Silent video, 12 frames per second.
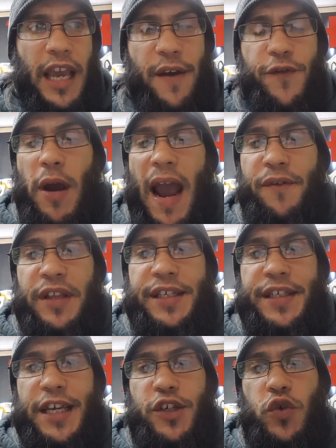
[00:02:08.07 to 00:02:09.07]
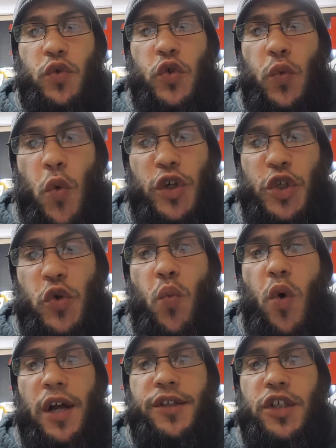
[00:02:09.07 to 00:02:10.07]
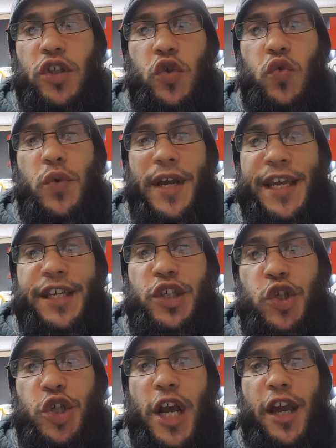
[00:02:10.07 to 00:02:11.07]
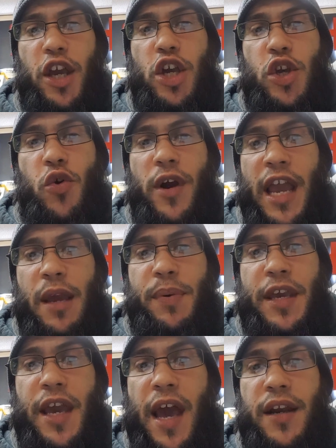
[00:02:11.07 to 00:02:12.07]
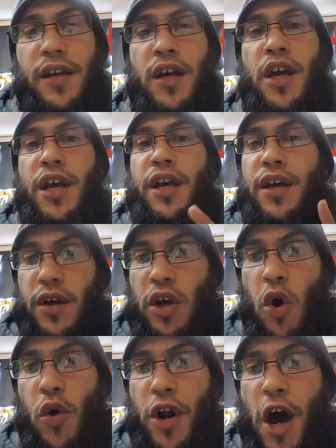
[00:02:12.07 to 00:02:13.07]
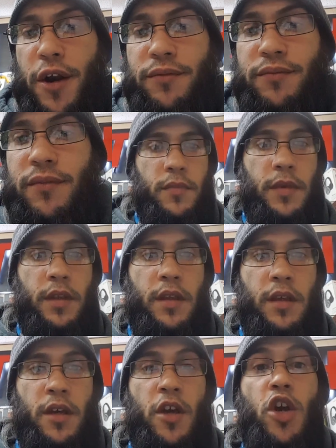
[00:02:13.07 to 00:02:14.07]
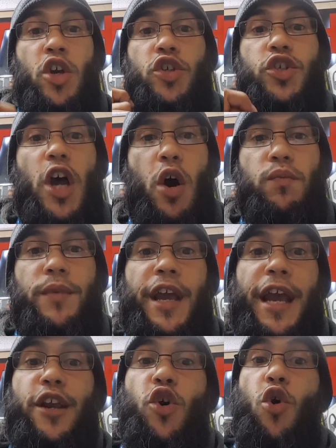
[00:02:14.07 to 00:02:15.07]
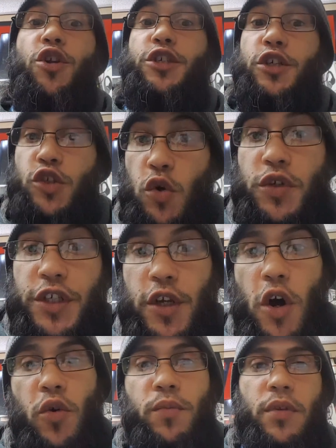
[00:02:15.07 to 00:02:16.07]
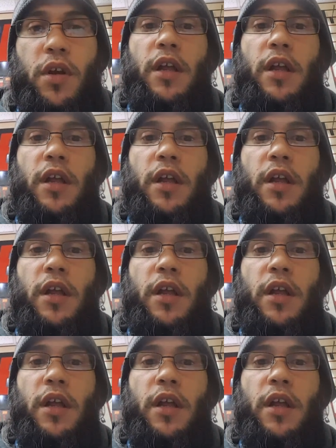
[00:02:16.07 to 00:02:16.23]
If you're having these issues, what you want to do is check your APN. Hold on. So, in order to do so,